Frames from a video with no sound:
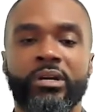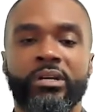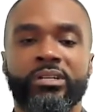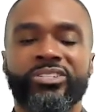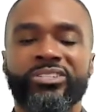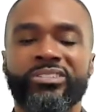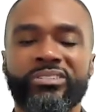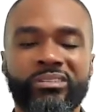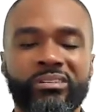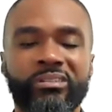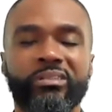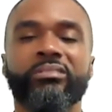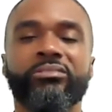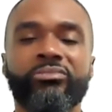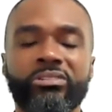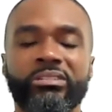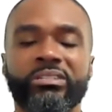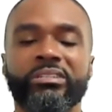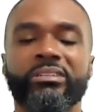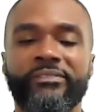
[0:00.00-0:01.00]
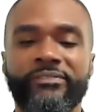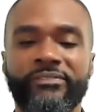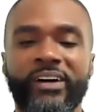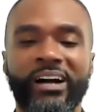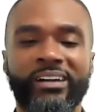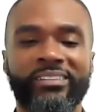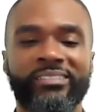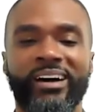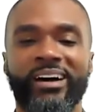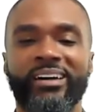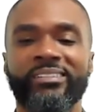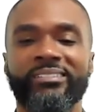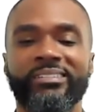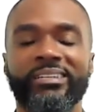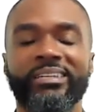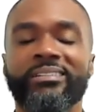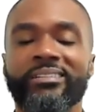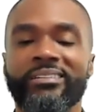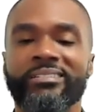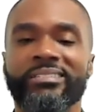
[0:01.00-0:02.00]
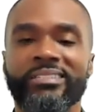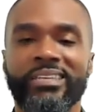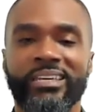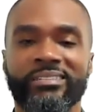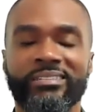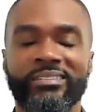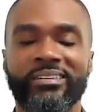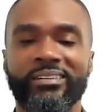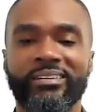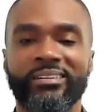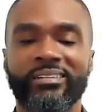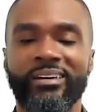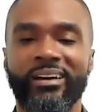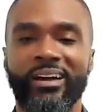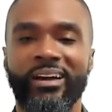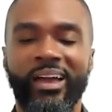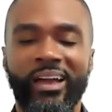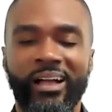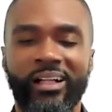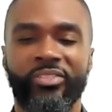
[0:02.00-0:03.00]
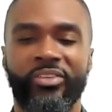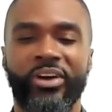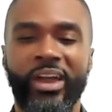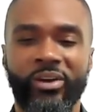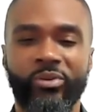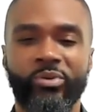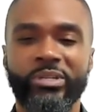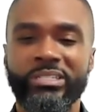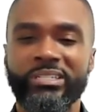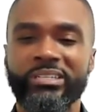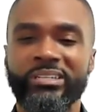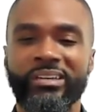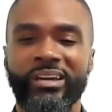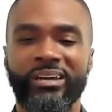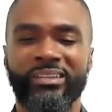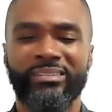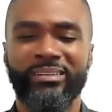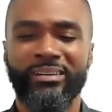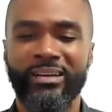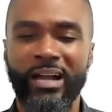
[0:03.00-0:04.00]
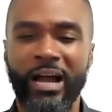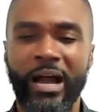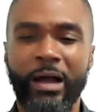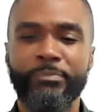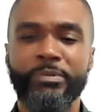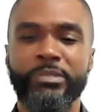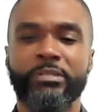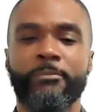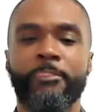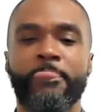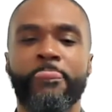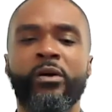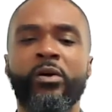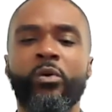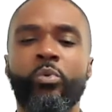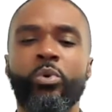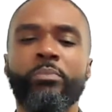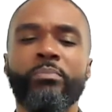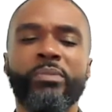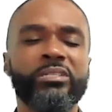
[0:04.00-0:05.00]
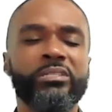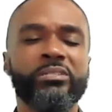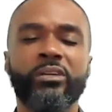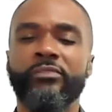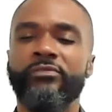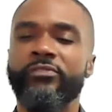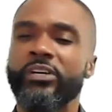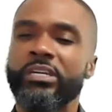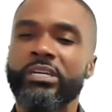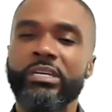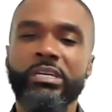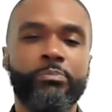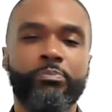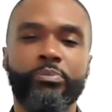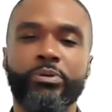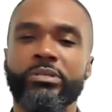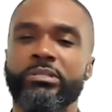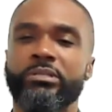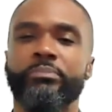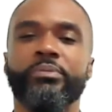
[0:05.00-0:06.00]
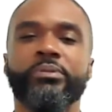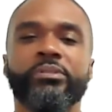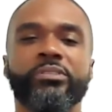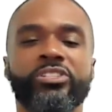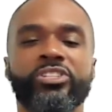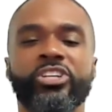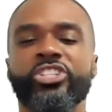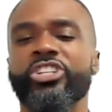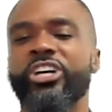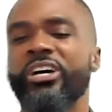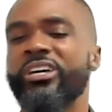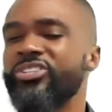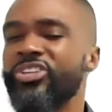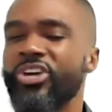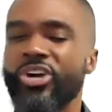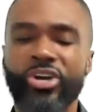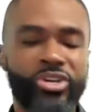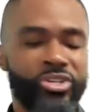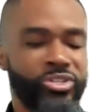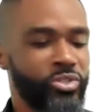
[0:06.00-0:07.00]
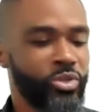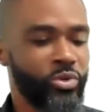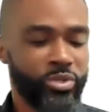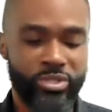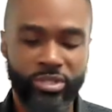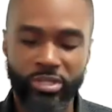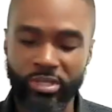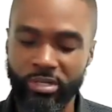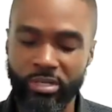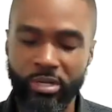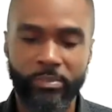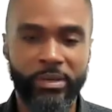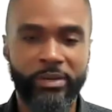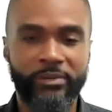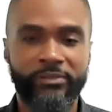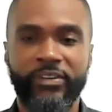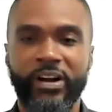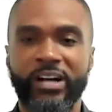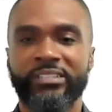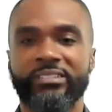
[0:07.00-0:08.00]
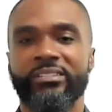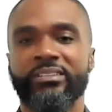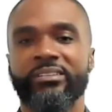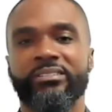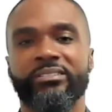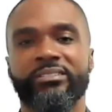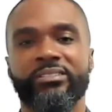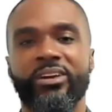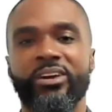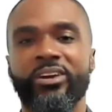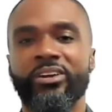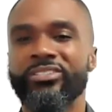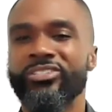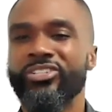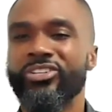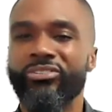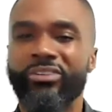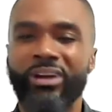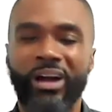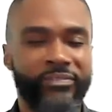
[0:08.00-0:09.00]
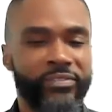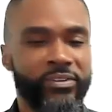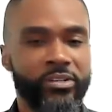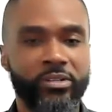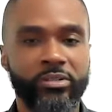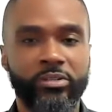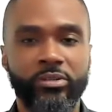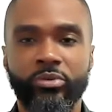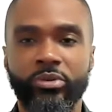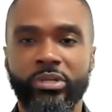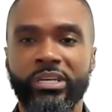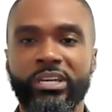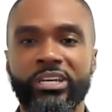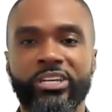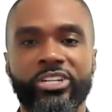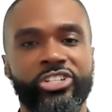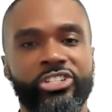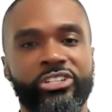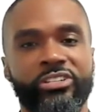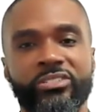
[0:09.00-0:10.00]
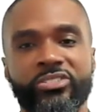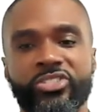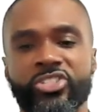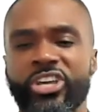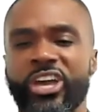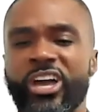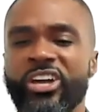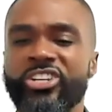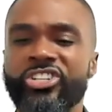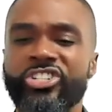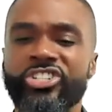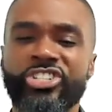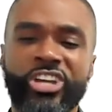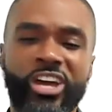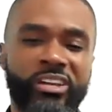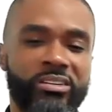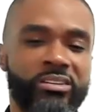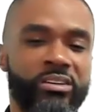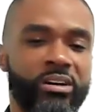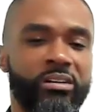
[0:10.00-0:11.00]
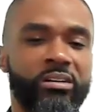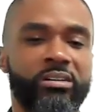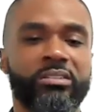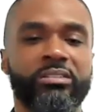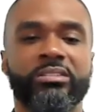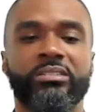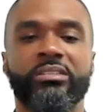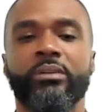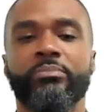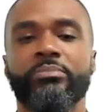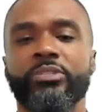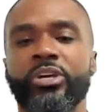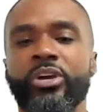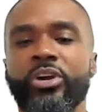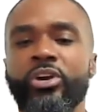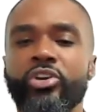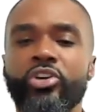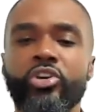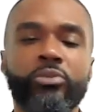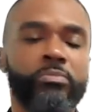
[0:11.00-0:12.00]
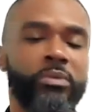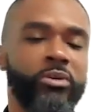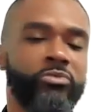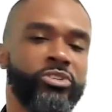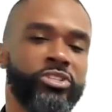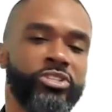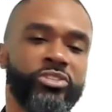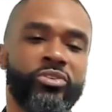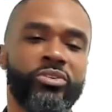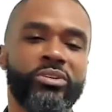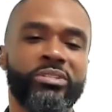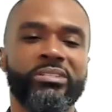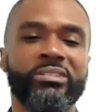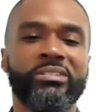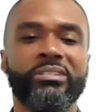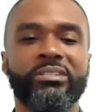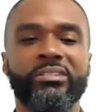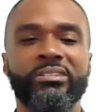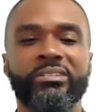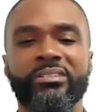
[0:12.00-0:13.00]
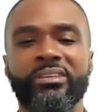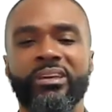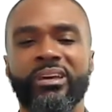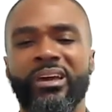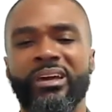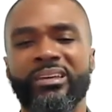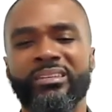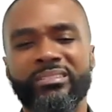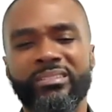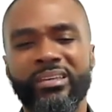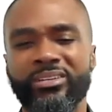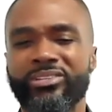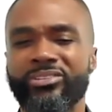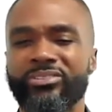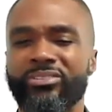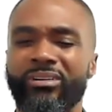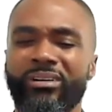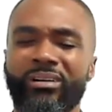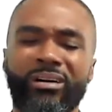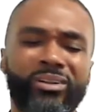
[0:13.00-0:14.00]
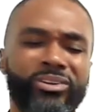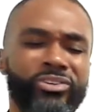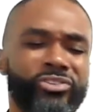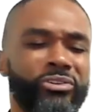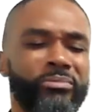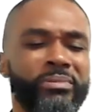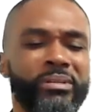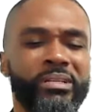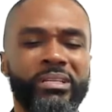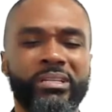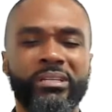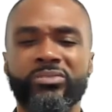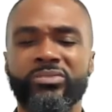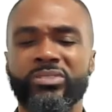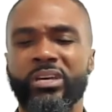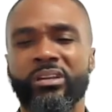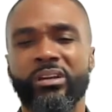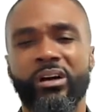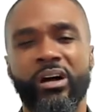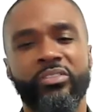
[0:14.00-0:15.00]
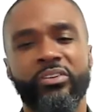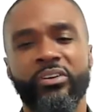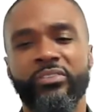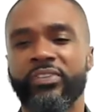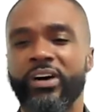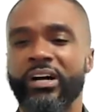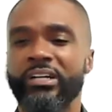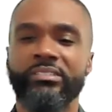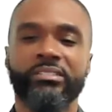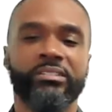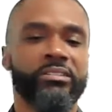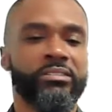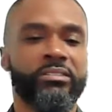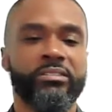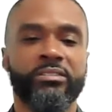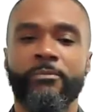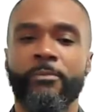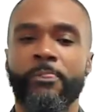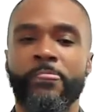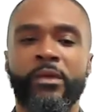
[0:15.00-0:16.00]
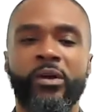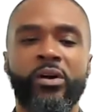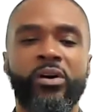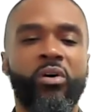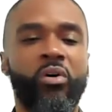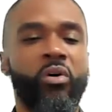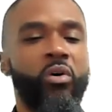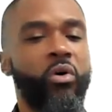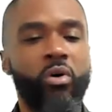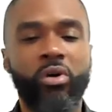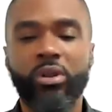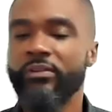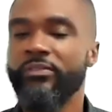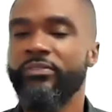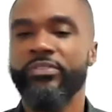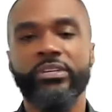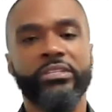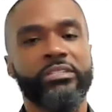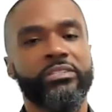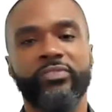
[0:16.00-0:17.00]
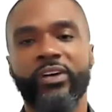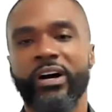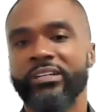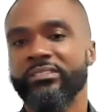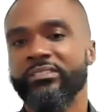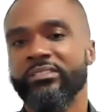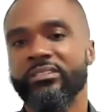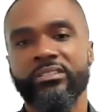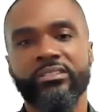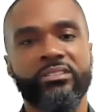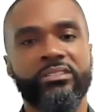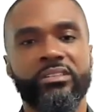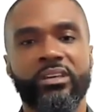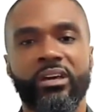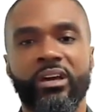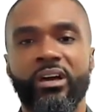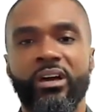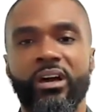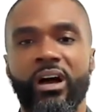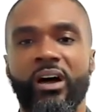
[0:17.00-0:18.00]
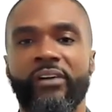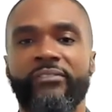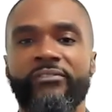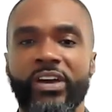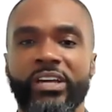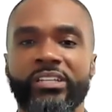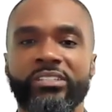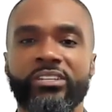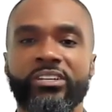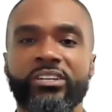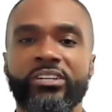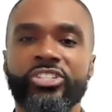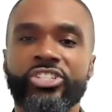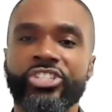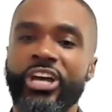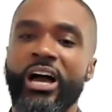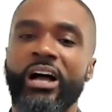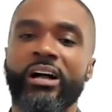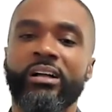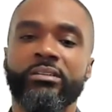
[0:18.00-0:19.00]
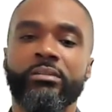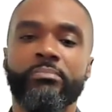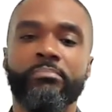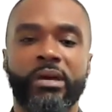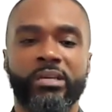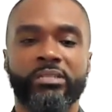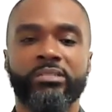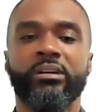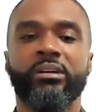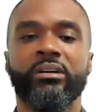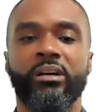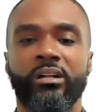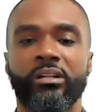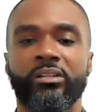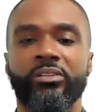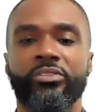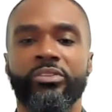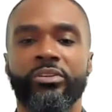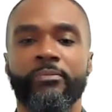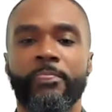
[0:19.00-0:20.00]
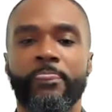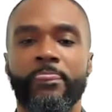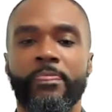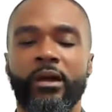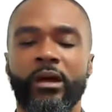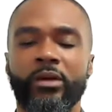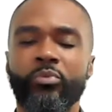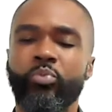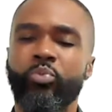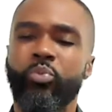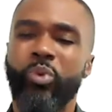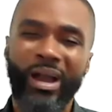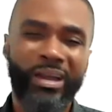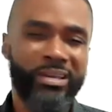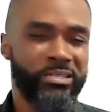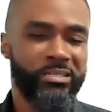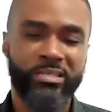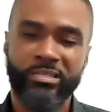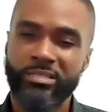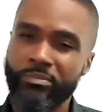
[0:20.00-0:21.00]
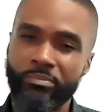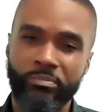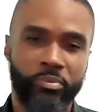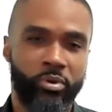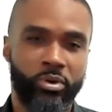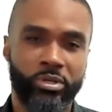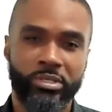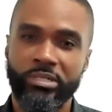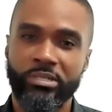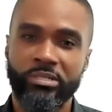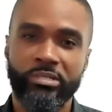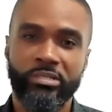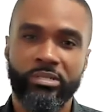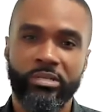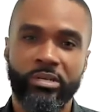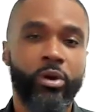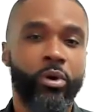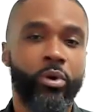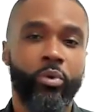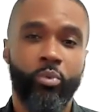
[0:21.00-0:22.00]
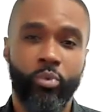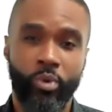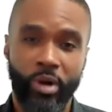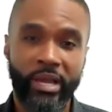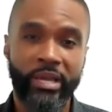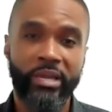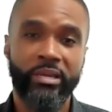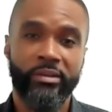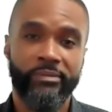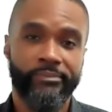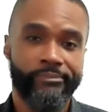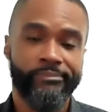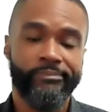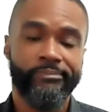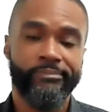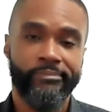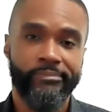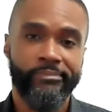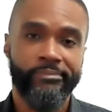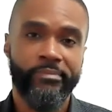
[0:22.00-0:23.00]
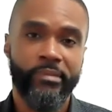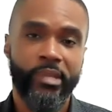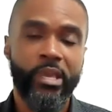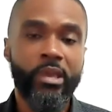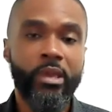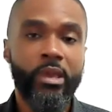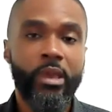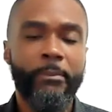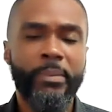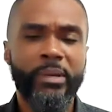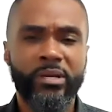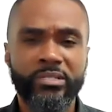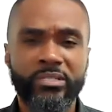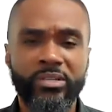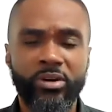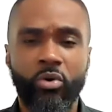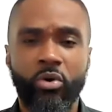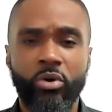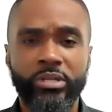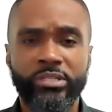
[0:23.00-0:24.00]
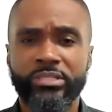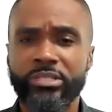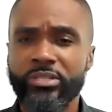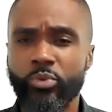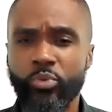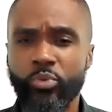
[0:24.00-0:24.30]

just concreted the fact that in assessing health equity and the gaps, we must look for key principles such as socioeconomic factors, geographical locations, gender concepts, human resource needs, etc., cultural beliefs, and other factors. All of these factors affect child mental health. And why is this important? Why? Because according to the